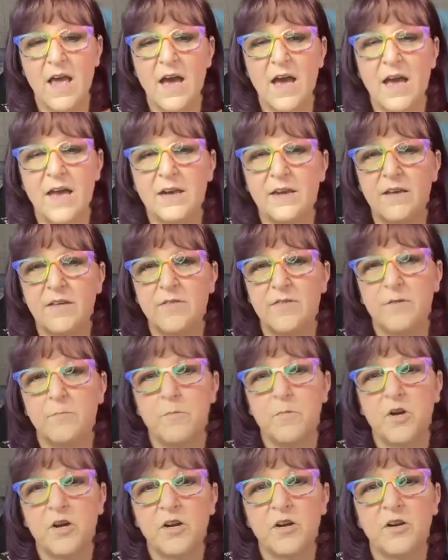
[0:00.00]
and the
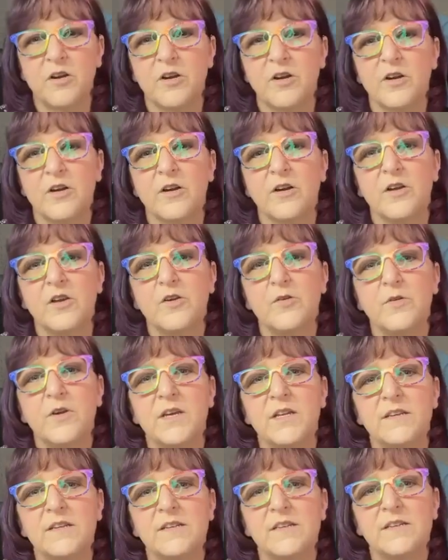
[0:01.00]
marker, you
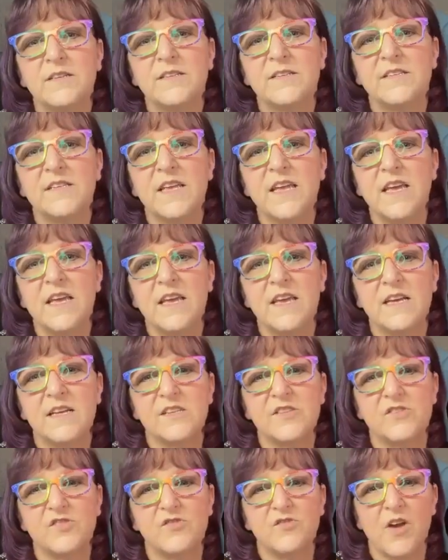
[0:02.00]
can see
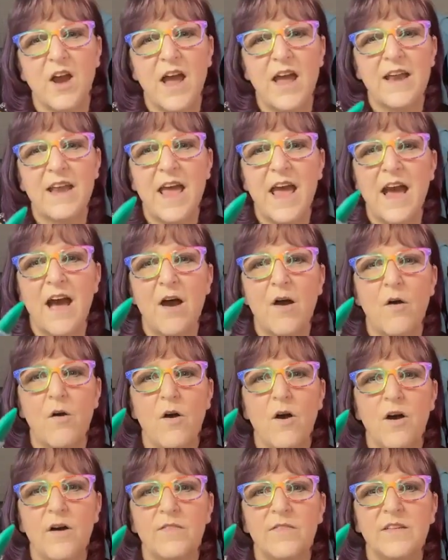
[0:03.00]
it's dried
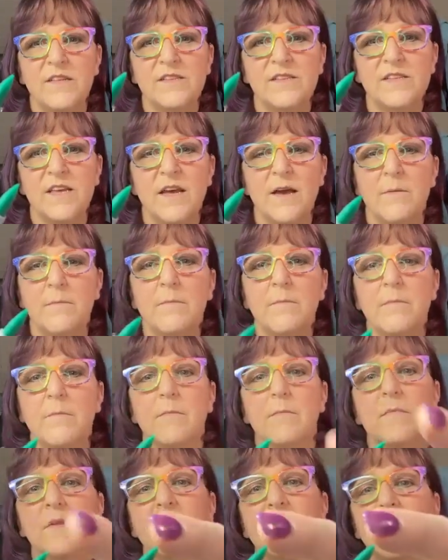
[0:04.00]
out on the tip.
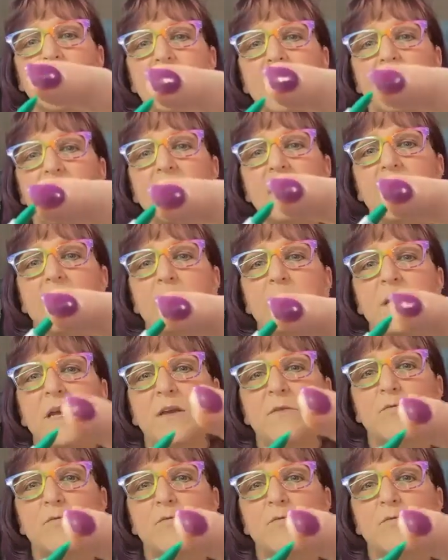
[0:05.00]
Like, I